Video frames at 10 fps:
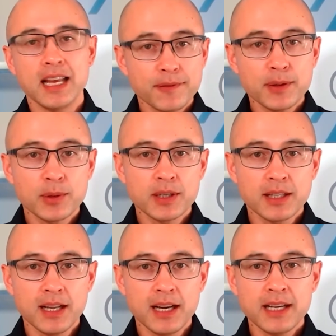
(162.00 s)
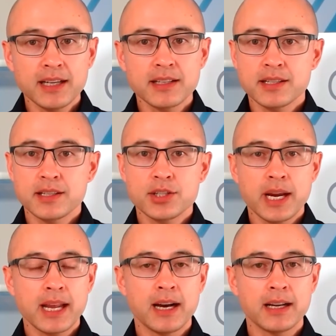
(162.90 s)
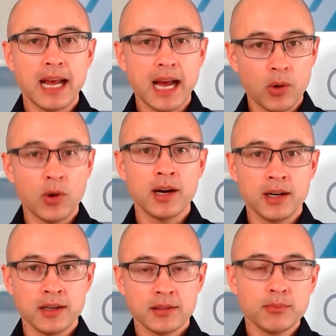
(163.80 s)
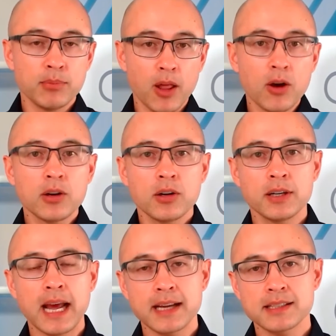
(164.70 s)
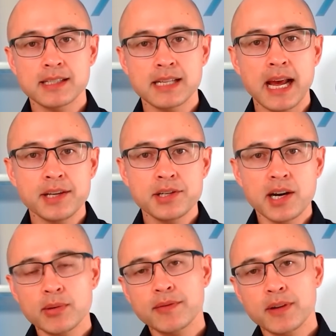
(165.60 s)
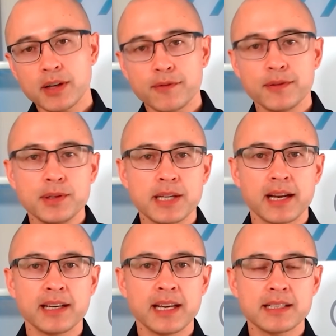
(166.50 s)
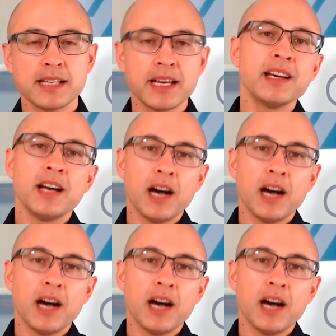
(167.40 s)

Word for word: if you would like to check out our blog on AxisAgile, we've got a few techniques there.